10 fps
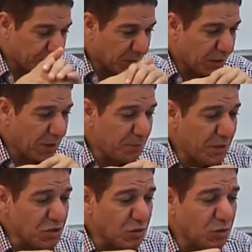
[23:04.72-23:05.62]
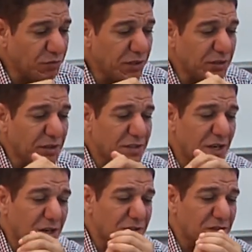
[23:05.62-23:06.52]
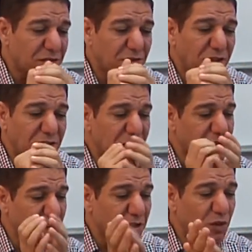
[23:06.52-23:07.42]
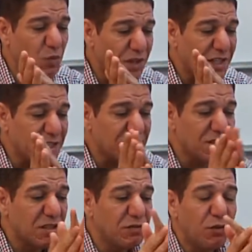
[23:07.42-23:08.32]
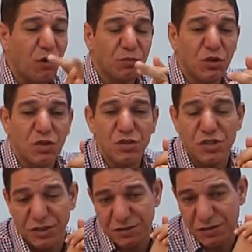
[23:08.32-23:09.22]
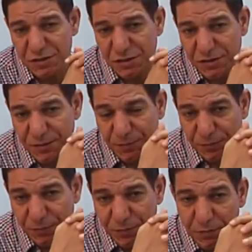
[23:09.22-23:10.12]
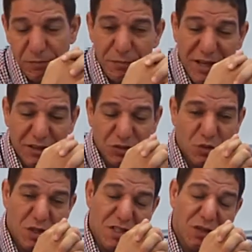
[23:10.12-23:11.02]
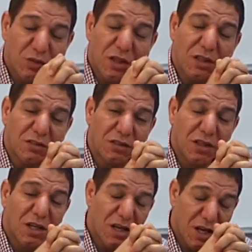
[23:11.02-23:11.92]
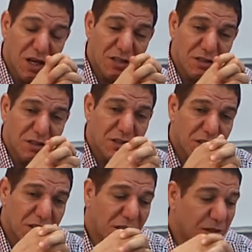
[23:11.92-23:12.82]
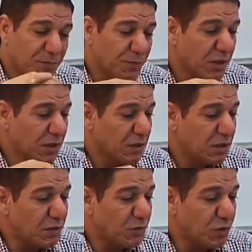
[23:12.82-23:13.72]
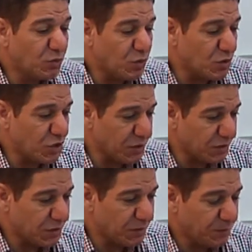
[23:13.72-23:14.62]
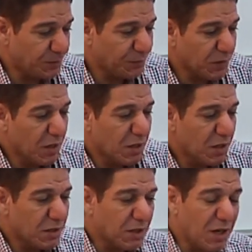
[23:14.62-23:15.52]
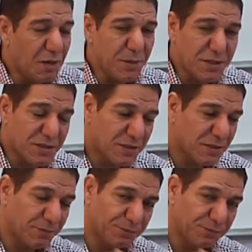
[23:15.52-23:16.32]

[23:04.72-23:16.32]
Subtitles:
The major conflict is Huck's internal struggle with his deformed conscience. Back to the sound heart and the deformed conscience. The climax,